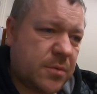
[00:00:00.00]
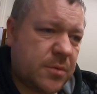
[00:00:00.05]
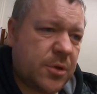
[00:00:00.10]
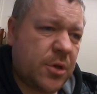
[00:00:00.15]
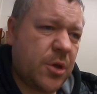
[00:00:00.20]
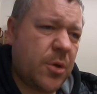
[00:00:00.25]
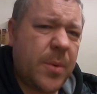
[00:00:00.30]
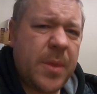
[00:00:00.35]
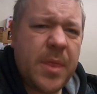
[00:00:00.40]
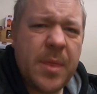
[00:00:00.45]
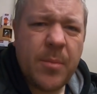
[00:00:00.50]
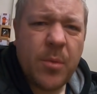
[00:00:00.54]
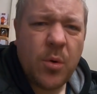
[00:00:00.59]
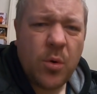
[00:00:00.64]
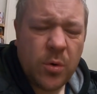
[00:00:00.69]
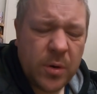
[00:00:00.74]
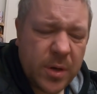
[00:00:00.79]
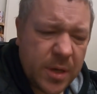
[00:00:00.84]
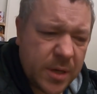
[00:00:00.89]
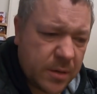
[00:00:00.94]
two in the
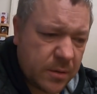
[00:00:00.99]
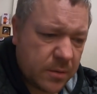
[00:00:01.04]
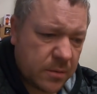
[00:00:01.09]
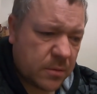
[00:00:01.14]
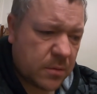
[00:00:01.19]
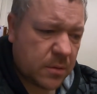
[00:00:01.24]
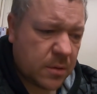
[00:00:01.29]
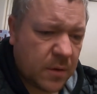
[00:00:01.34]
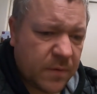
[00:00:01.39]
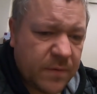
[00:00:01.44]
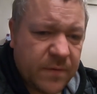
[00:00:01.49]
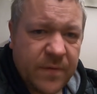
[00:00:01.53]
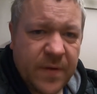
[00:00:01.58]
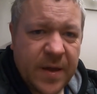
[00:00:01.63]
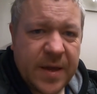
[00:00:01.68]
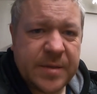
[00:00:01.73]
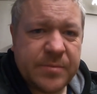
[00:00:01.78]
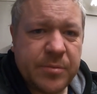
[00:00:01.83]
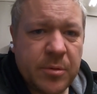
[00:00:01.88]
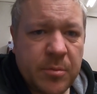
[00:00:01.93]
morning on
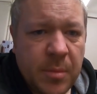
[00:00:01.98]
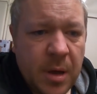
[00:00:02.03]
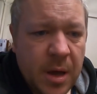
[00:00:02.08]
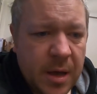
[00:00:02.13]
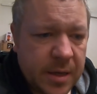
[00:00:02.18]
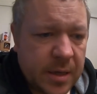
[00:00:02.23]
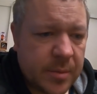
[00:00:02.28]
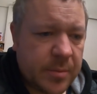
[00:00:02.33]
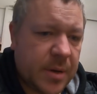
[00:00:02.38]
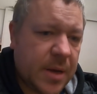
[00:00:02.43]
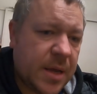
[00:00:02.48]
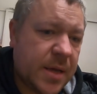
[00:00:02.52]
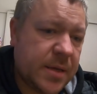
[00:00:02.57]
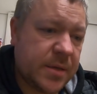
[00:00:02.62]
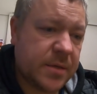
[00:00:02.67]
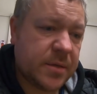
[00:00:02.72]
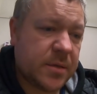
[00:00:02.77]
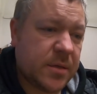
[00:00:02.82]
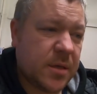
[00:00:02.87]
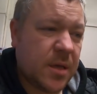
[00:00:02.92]
Facebook
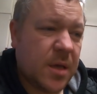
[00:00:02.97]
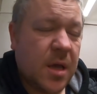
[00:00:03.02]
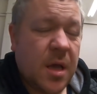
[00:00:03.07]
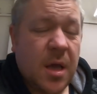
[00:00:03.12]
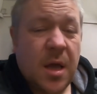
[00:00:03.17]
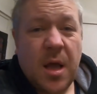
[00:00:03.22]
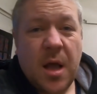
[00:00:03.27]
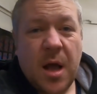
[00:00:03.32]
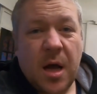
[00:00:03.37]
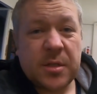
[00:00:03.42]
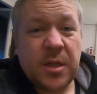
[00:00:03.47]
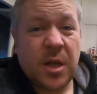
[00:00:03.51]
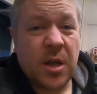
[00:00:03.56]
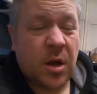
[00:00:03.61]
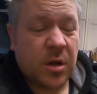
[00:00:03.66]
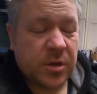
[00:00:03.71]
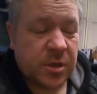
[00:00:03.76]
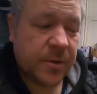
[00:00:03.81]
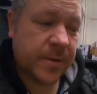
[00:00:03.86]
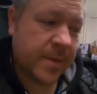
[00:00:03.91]
Marketplace. I don't
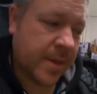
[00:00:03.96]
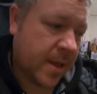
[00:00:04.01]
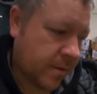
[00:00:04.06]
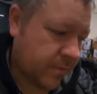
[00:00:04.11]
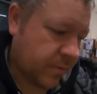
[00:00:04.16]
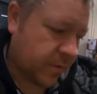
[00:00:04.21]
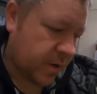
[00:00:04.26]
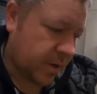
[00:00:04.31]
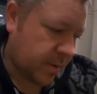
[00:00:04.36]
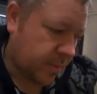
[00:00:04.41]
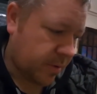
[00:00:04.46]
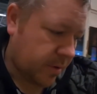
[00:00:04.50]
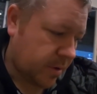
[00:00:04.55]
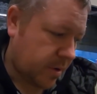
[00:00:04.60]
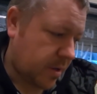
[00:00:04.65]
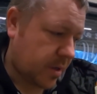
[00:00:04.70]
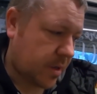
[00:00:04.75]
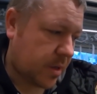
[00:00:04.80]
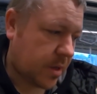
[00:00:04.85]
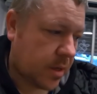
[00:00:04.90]
like doing that really, but
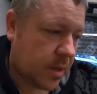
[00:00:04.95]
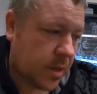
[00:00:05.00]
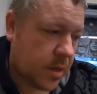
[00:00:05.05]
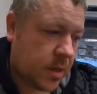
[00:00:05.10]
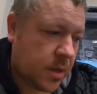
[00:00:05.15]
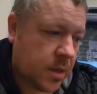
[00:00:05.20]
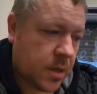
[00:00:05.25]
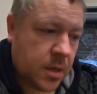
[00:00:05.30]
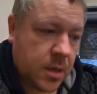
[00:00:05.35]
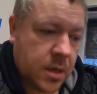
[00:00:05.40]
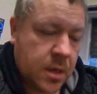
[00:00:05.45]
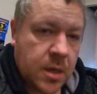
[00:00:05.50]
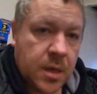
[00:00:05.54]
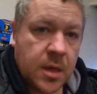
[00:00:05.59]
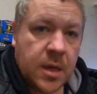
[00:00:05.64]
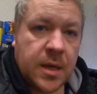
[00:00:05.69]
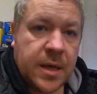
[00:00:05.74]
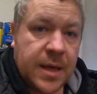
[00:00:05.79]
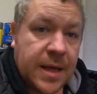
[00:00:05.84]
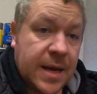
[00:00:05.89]

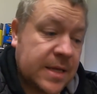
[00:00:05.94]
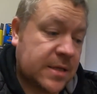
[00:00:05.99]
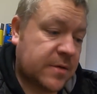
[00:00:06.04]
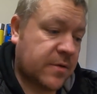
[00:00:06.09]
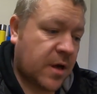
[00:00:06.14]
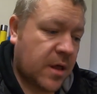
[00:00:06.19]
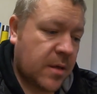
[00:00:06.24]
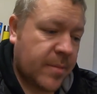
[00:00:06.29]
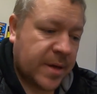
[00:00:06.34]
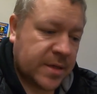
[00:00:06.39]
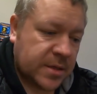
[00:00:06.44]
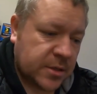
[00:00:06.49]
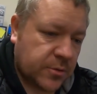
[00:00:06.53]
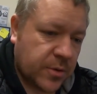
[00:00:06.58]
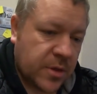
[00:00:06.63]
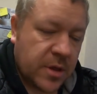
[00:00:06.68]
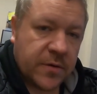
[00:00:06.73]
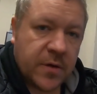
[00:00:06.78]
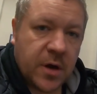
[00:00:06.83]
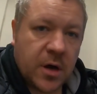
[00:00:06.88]
at least I've got the message
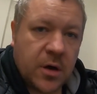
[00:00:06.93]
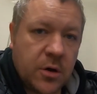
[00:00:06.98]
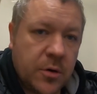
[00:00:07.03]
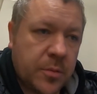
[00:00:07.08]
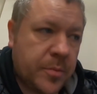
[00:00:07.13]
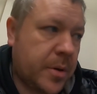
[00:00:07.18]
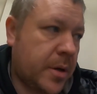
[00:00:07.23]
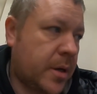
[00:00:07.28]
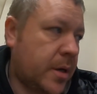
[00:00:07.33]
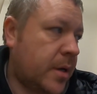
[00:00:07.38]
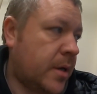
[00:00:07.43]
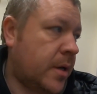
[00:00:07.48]
when they've got up.